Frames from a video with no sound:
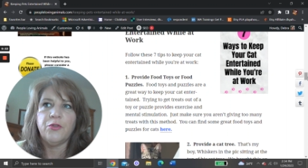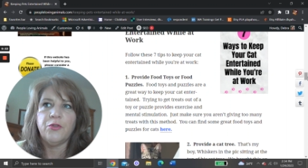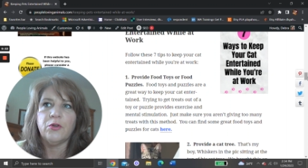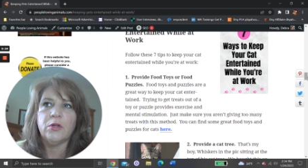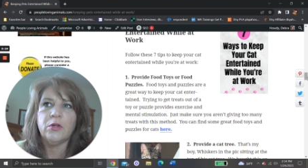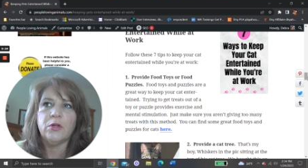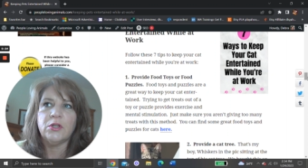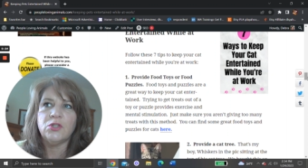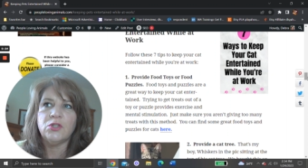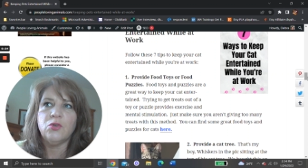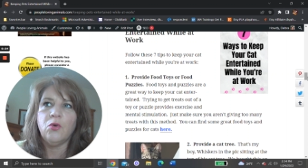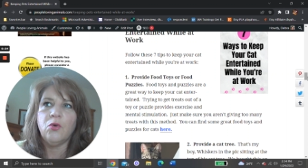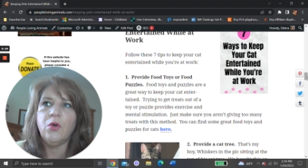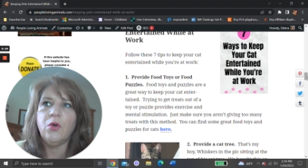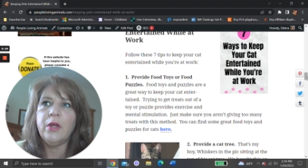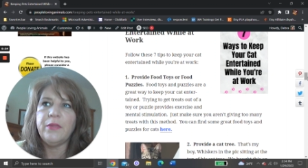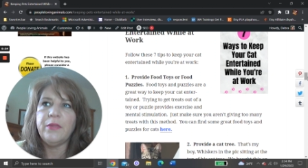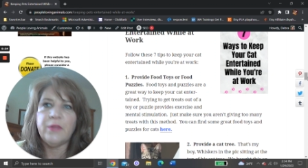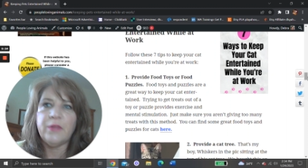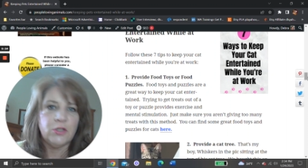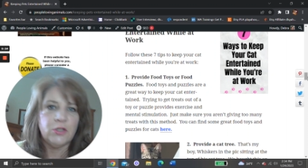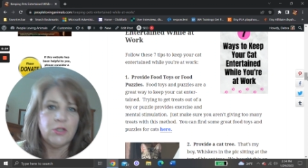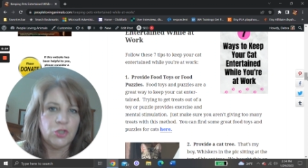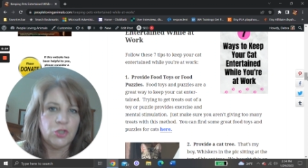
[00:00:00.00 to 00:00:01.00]
they're a
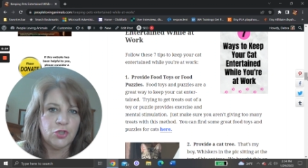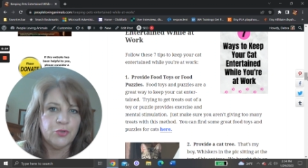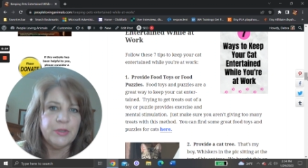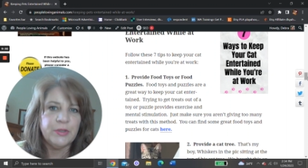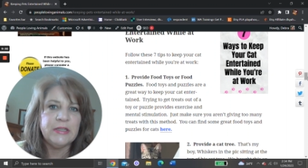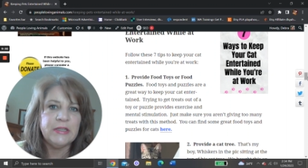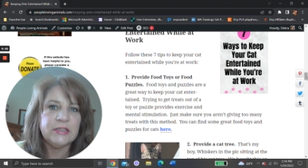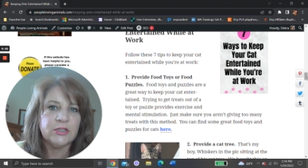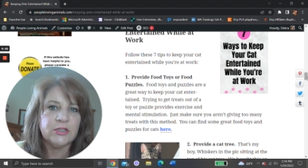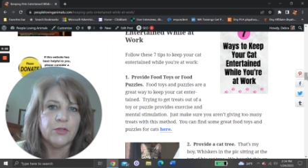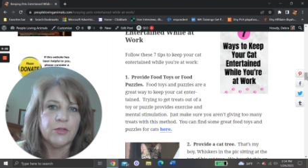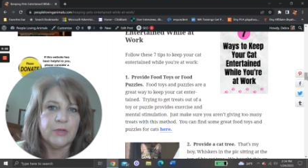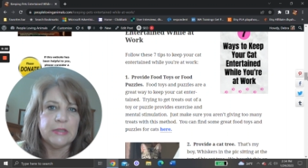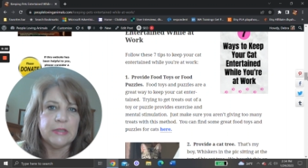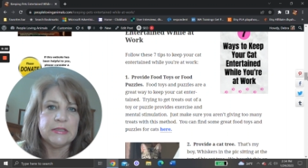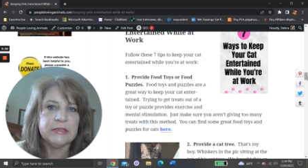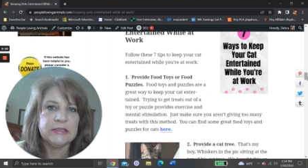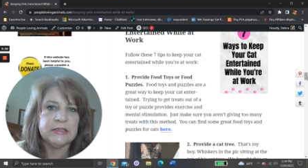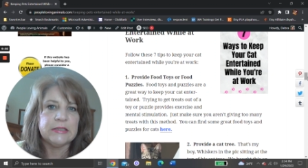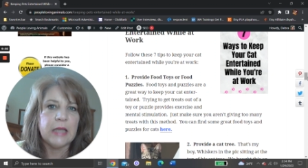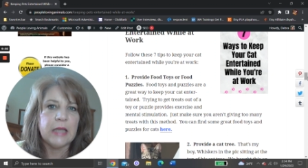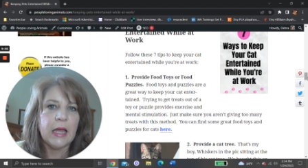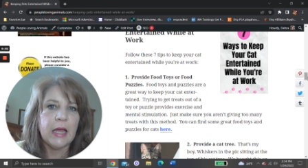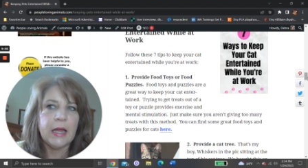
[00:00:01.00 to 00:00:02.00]
toy that treats are
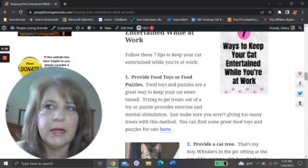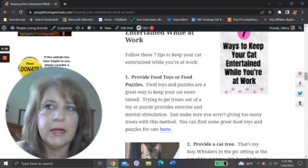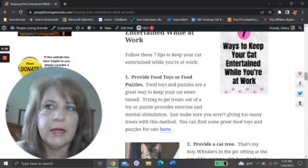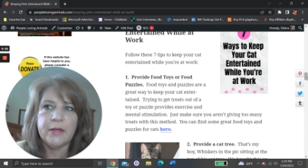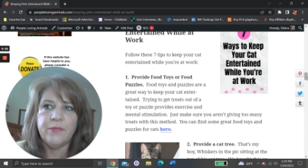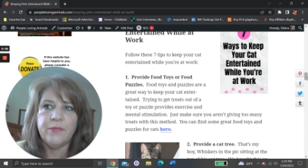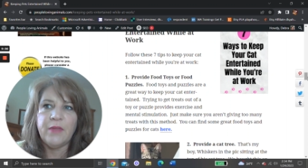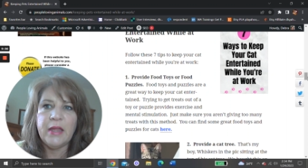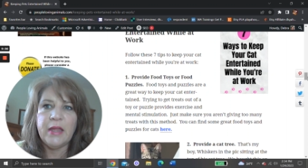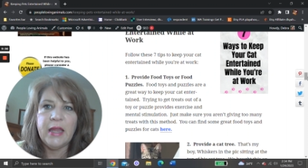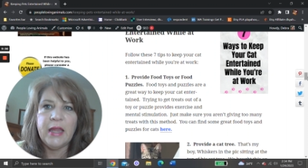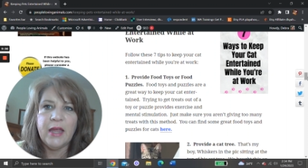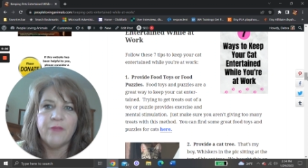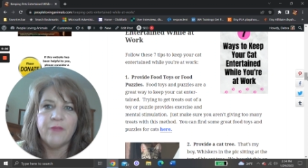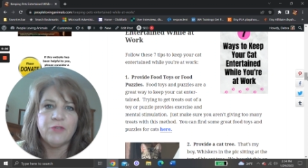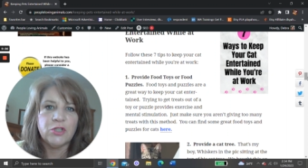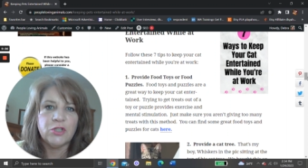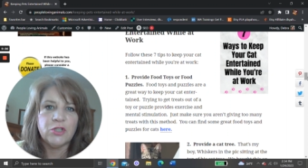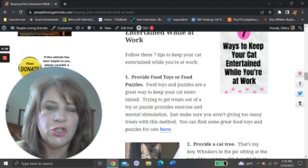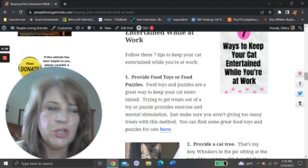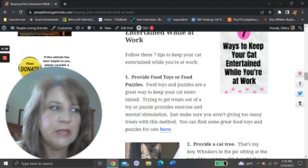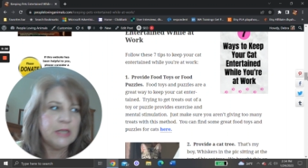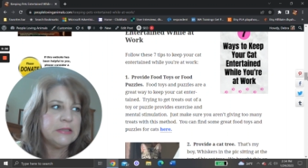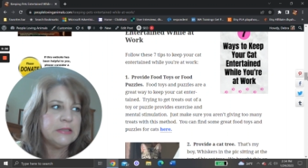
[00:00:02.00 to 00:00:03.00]
inside and they have
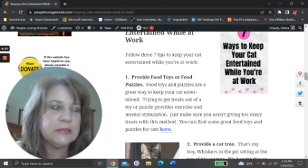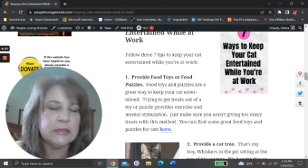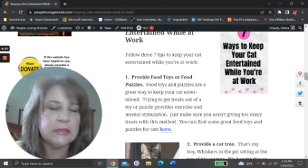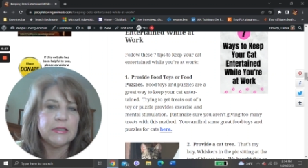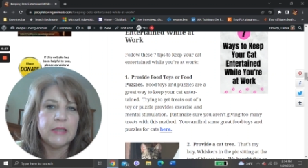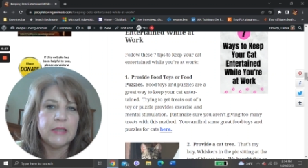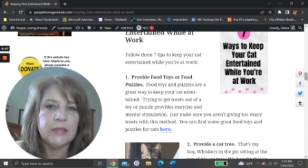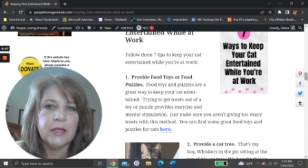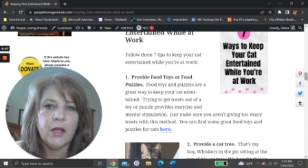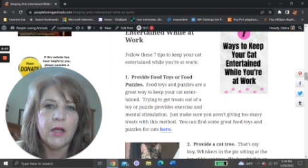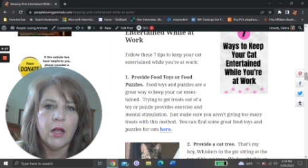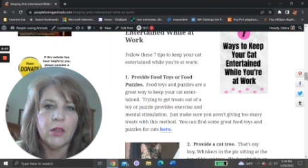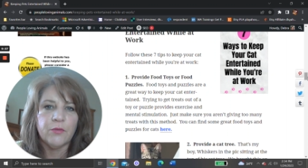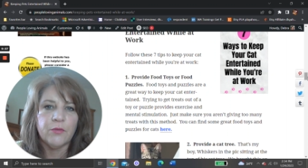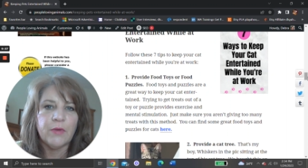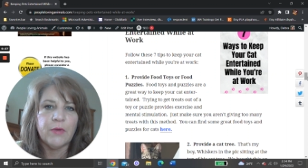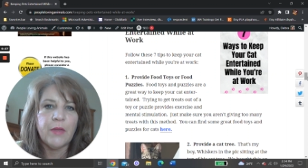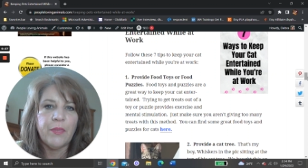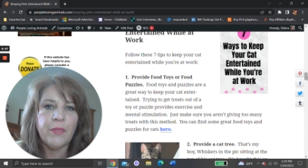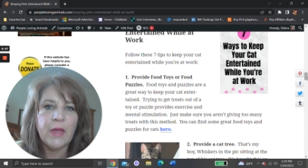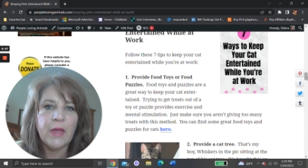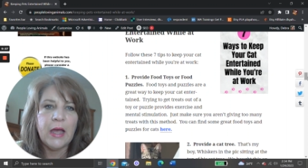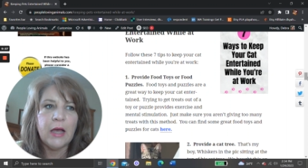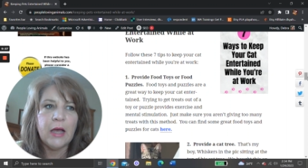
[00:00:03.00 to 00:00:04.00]
to chase the thing all
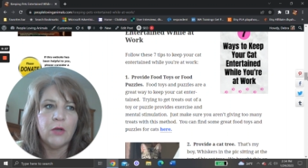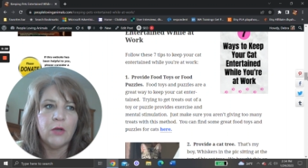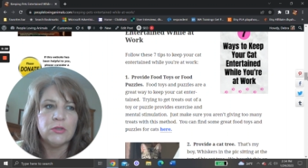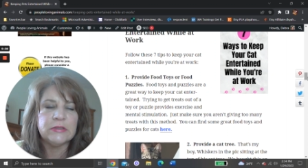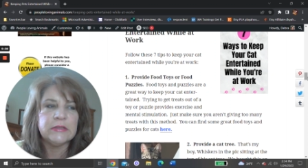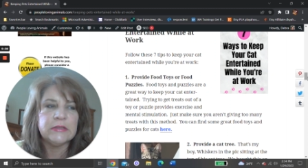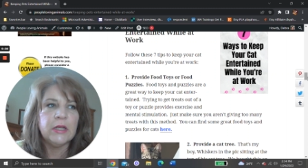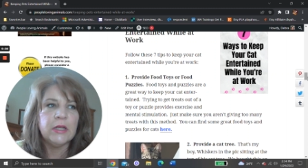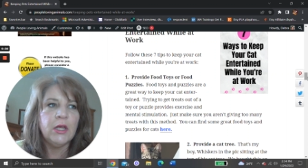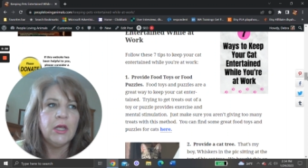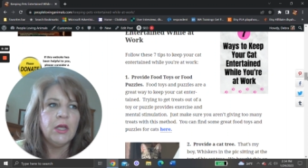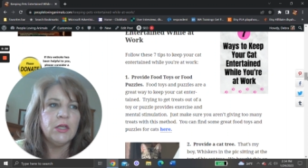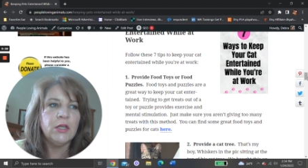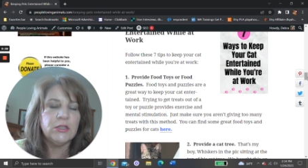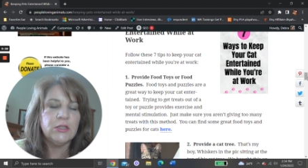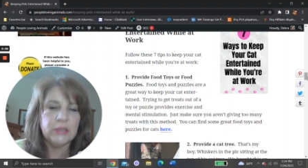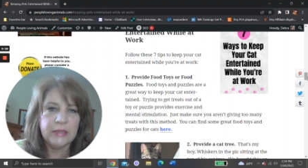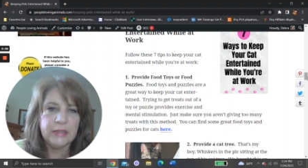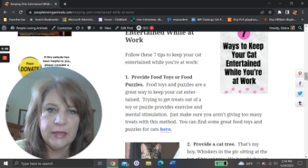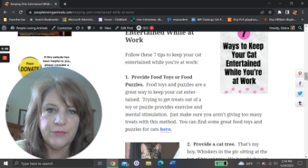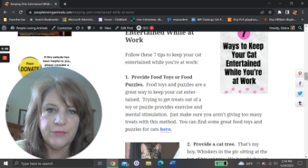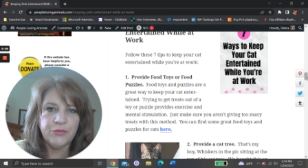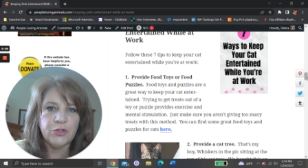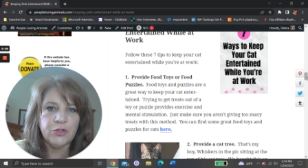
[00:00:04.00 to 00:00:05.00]
around the house to
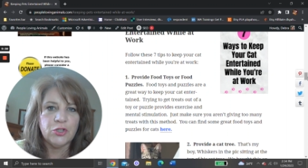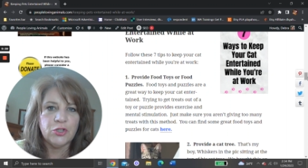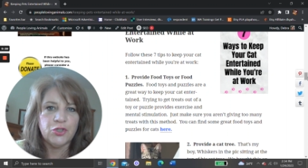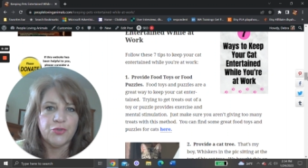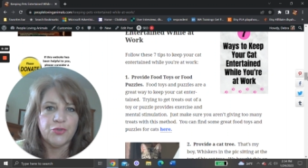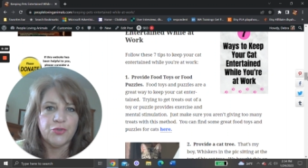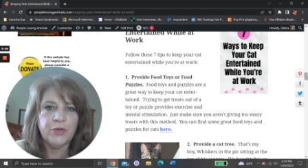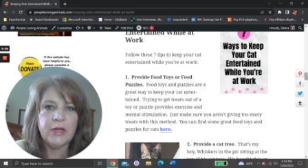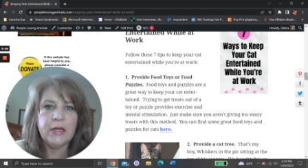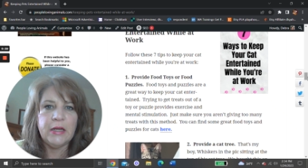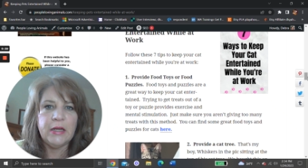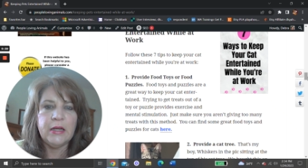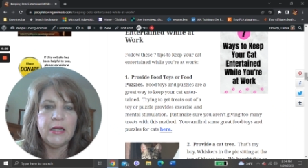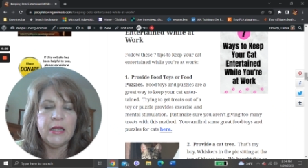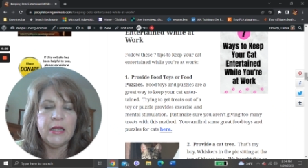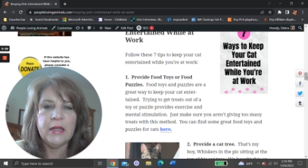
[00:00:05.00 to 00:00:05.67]
get the treat.